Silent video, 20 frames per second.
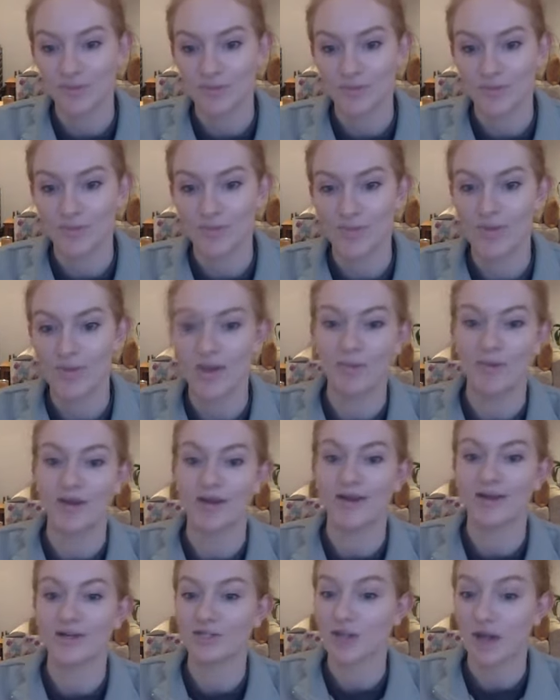
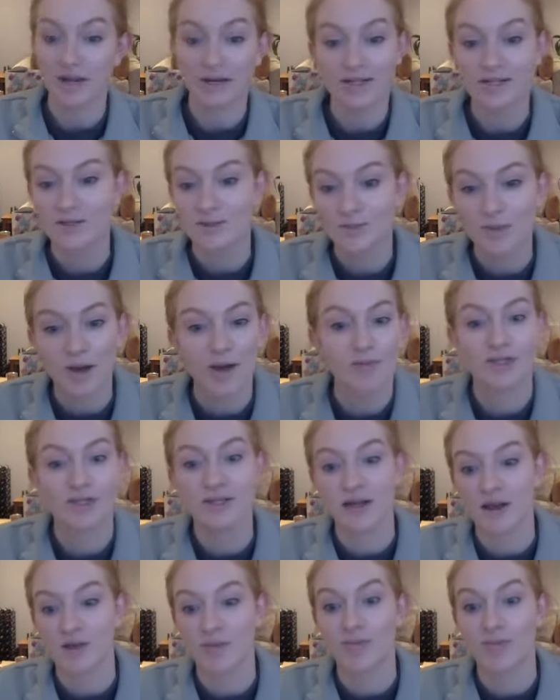maybe scientists might be
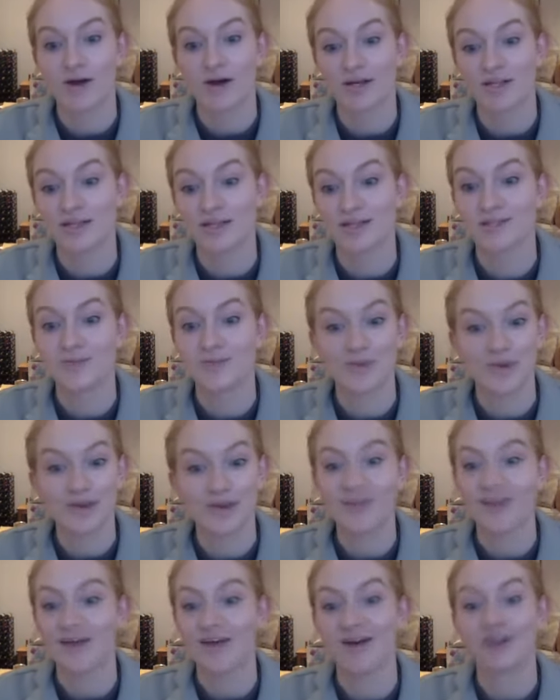dull at parties,
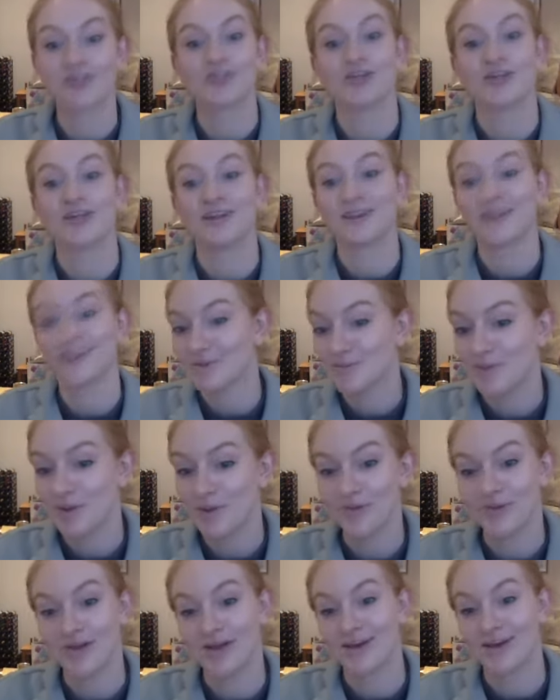but they're actually
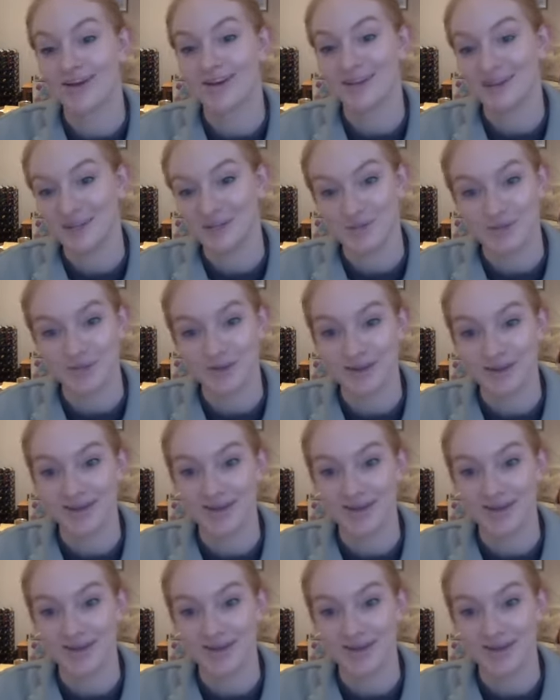people that need to be